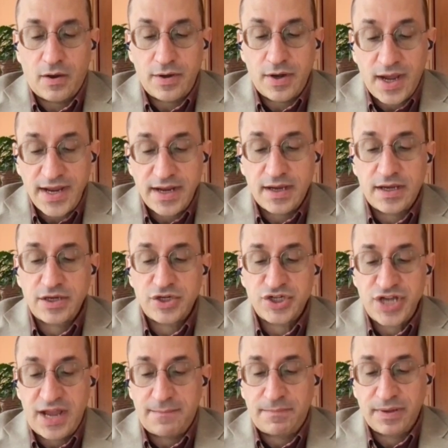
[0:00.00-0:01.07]
Oneida,
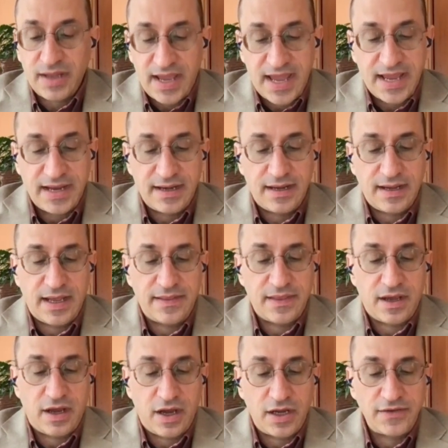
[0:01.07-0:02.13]
Champlain,
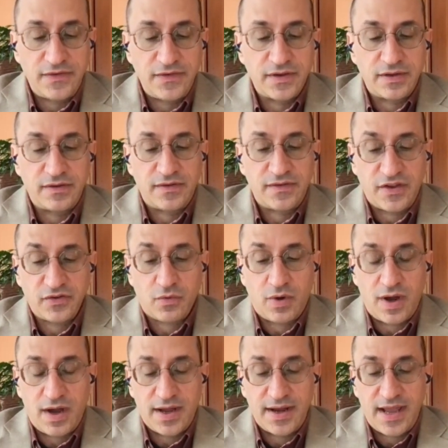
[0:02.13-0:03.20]
and the Hudson,
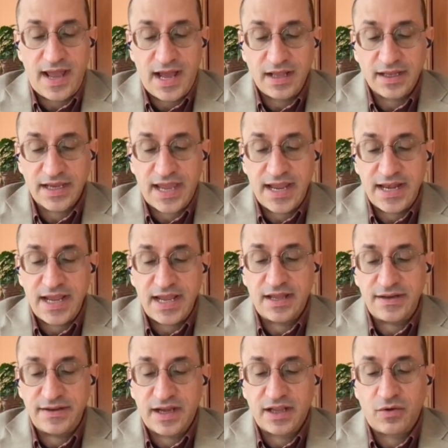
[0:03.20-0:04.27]
Susquehanna, Allegheny,
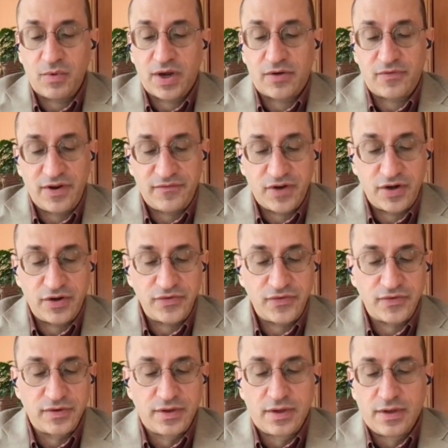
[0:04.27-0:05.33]
and Delaware
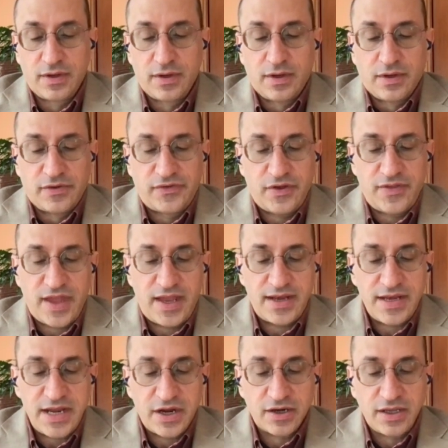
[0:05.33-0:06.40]
rivers, so
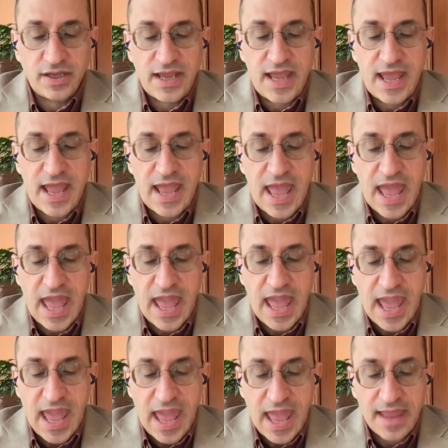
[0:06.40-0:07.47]
that nearly
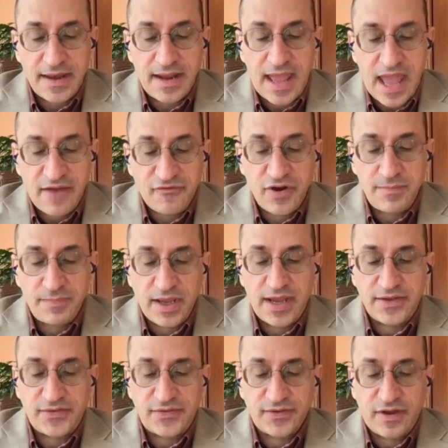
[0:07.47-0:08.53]
every
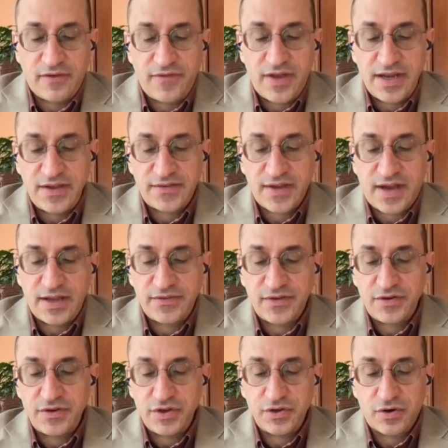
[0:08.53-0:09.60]
place of any
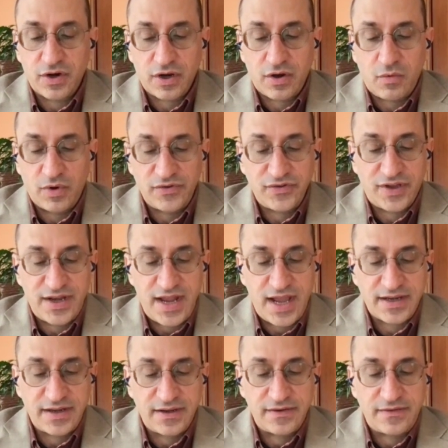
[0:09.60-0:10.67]
size in New York was
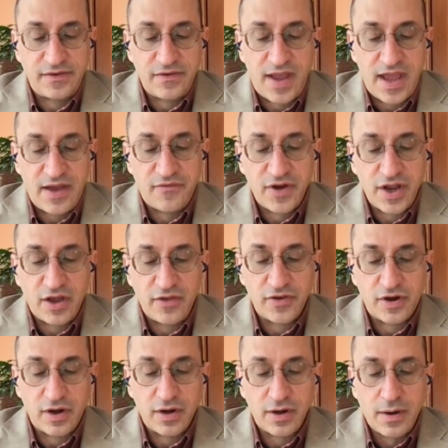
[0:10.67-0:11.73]
connected to every
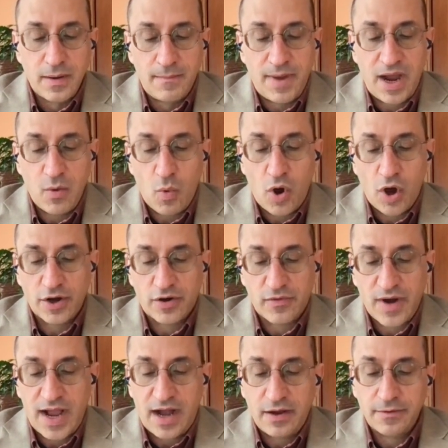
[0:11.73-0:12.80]
other by
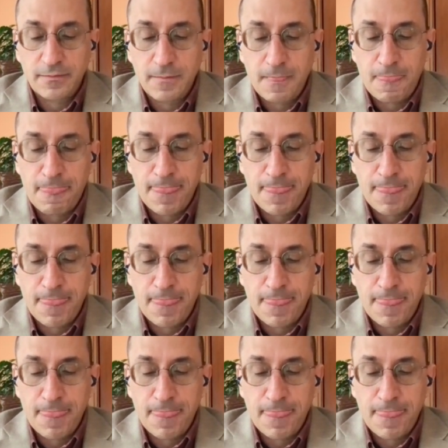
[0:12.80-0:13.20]
water route.